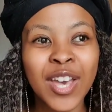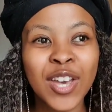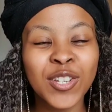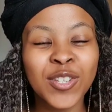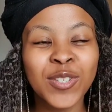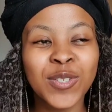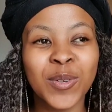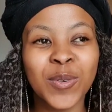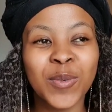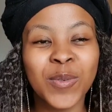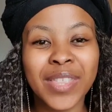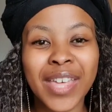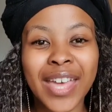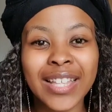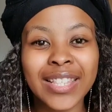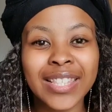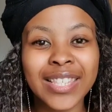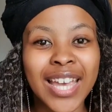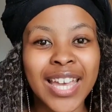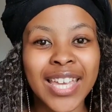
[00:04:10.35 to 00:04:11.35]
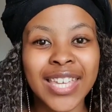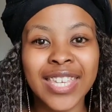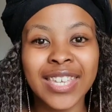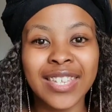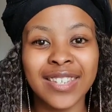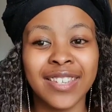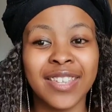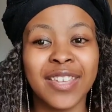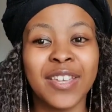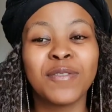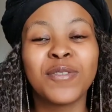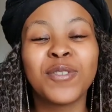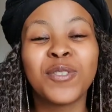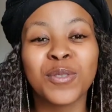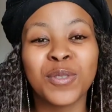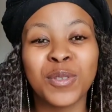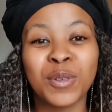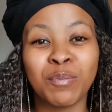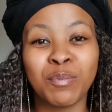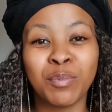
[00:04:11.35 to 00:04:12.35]
so that i can give to
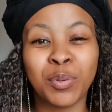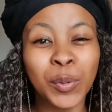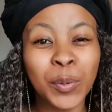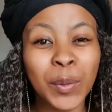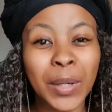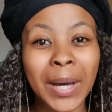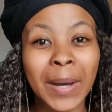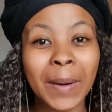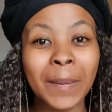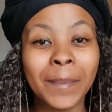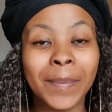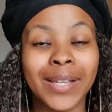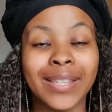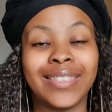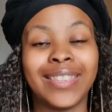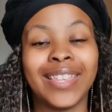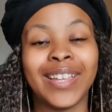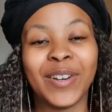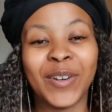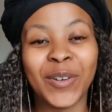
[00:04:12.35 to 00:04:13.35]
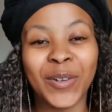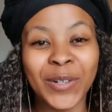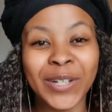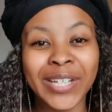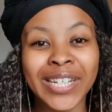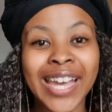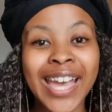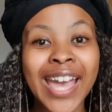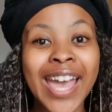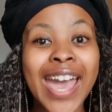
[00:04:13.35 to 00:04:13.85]
the poor but the lord